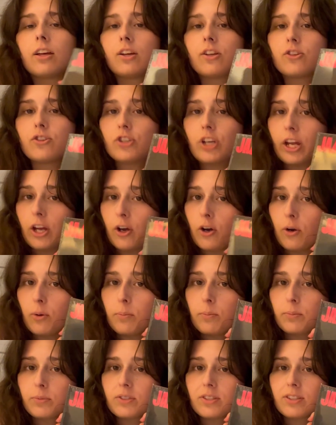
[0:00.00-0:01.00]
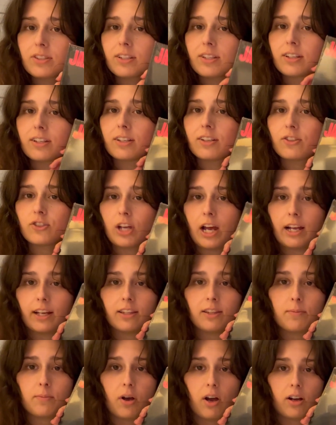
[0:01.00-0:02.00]
J-Hope's Jack in
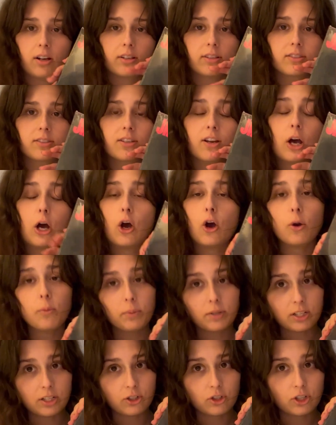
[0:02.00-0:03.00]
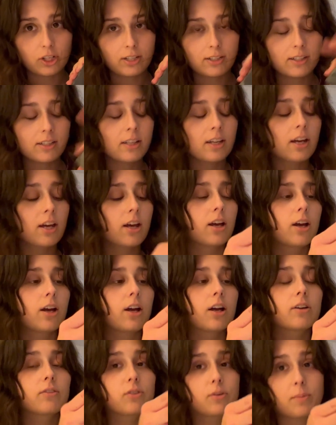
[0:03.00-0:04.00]
the Box Hope Edition
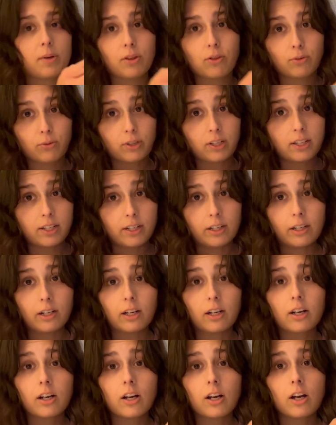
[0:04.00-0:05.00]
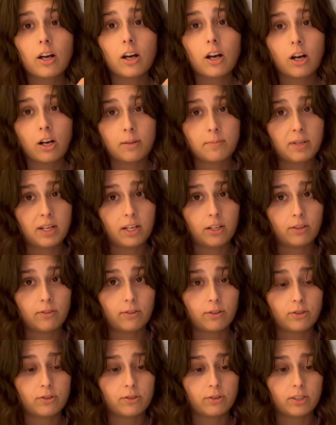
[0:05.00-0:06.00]
for my 3-year Army
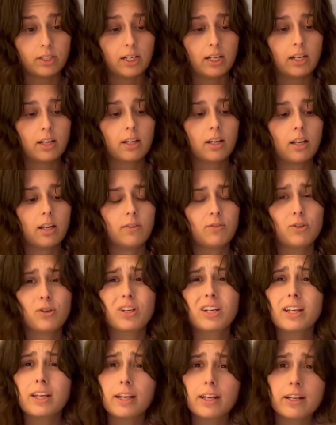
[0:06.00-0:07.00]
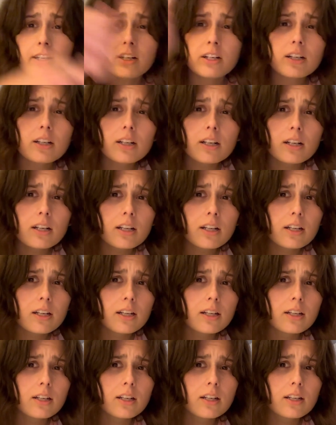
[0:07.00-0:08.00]
anniversary. If you can hear
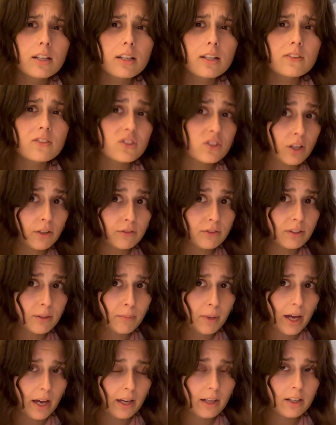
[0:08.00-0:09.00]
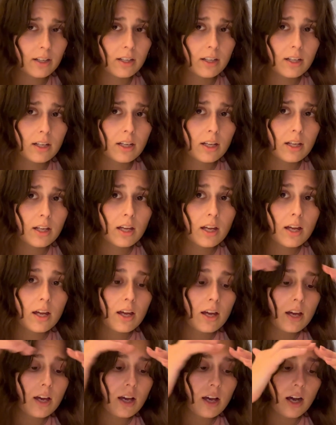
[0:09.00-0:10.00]
stuff in the back,
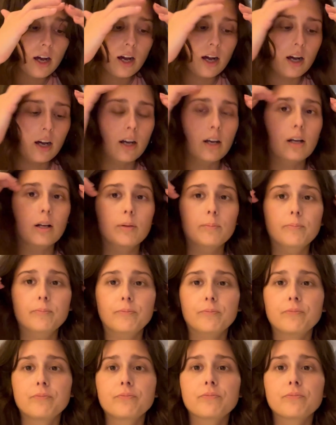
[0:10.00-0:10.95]
everyone